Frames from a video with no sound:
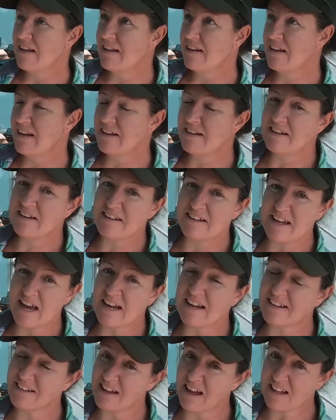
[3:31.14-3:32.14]
need to
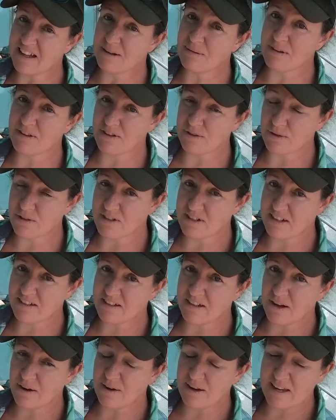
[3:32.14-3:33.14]
decide exactly where the tool
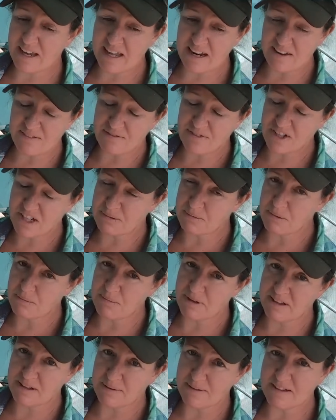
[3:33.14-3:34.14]
shed's going, and I've just been
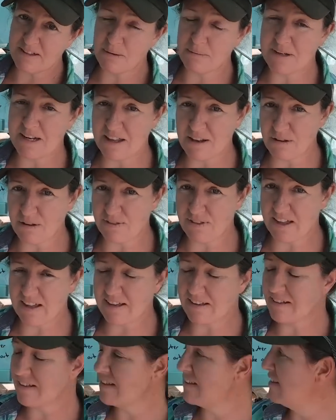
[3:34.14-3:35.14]
busy with so many other
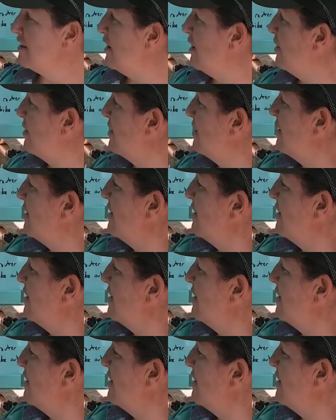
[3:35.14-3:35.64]
things. So